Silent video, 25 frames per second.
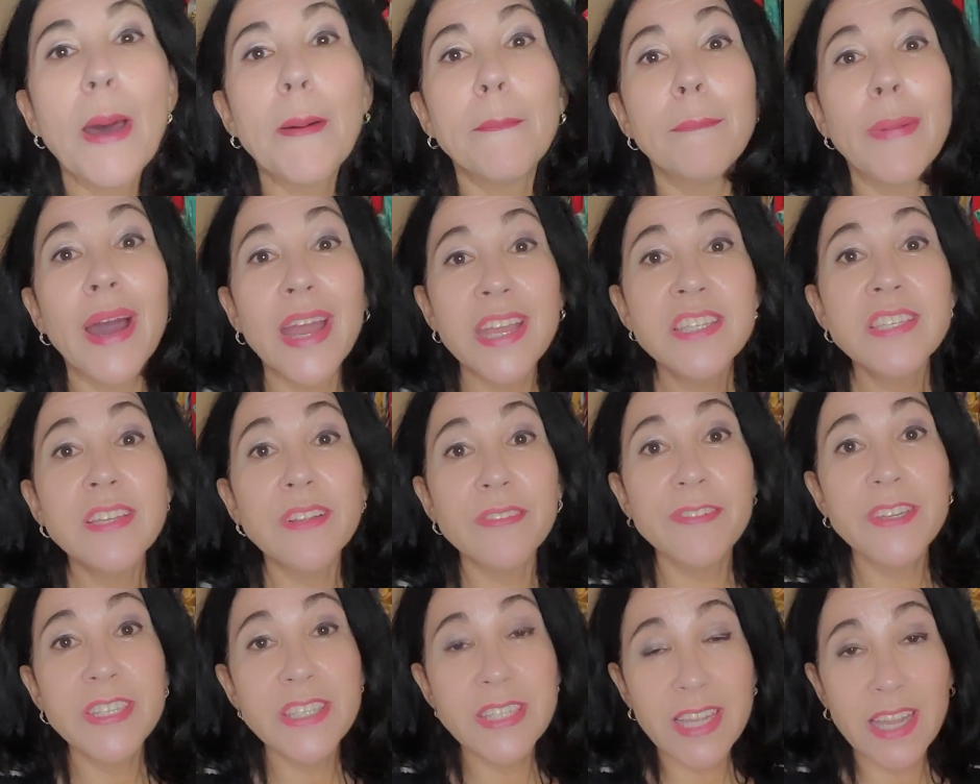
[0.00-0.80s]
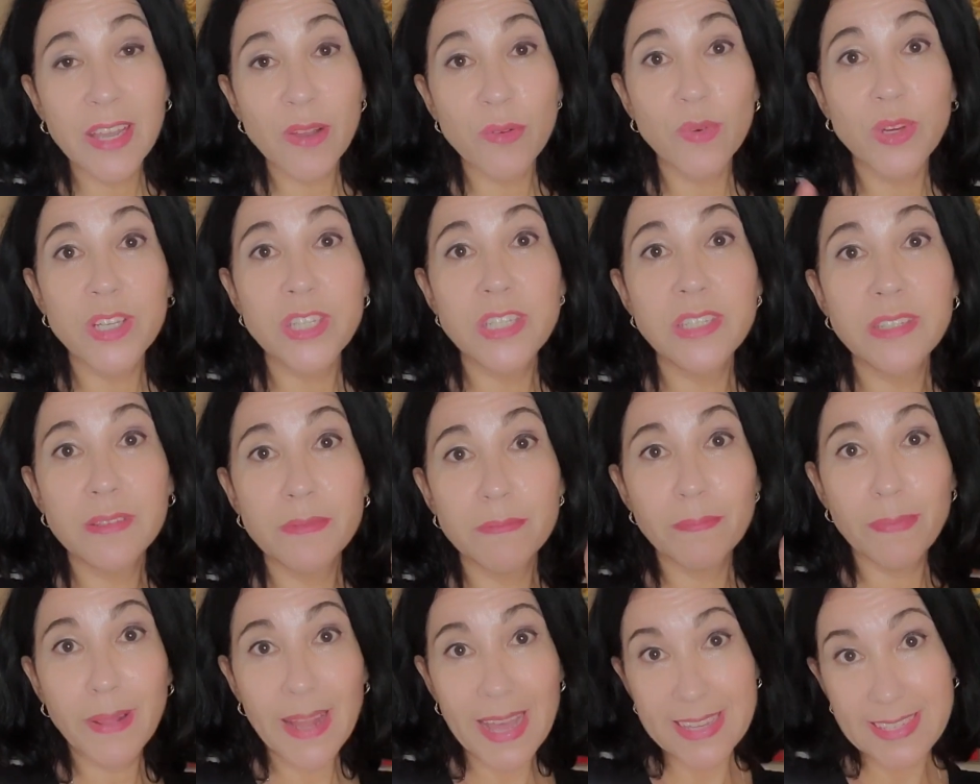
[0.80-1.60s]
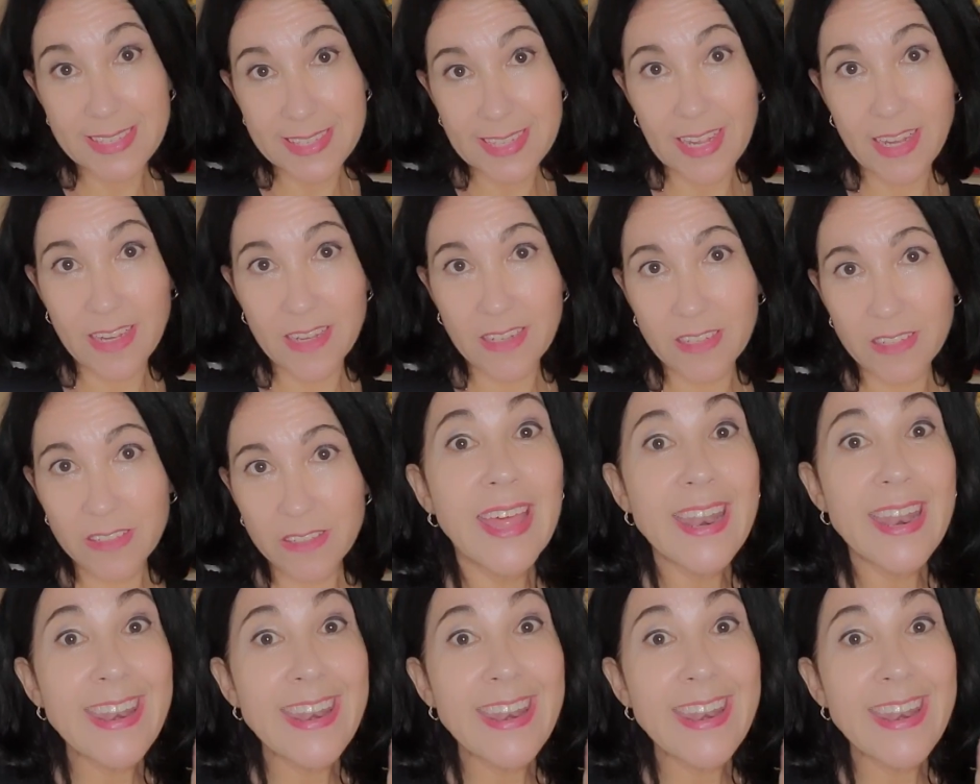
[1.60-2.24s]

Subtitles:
My selfie stick was plastic.